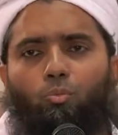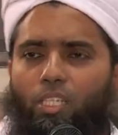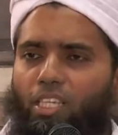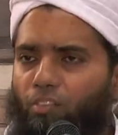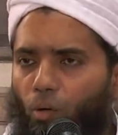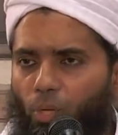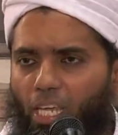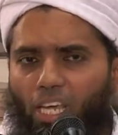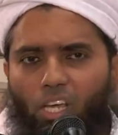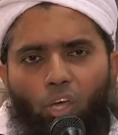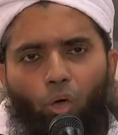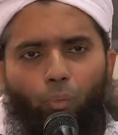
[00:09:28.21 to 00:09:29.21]
Whatever
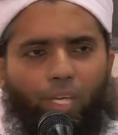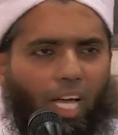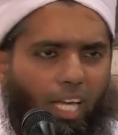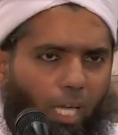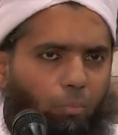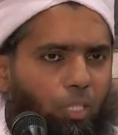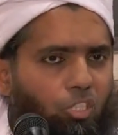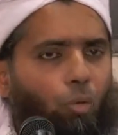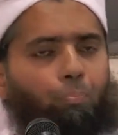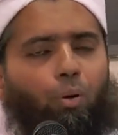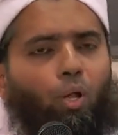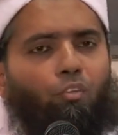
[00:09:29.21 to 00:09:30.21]
we are able to
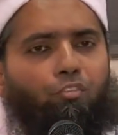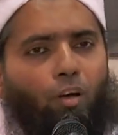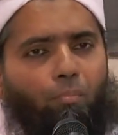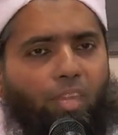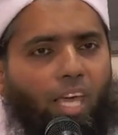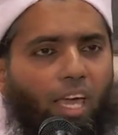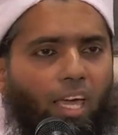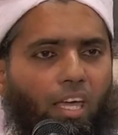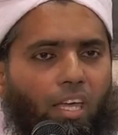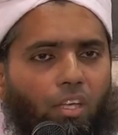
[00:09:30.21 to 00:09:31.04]
pull from there,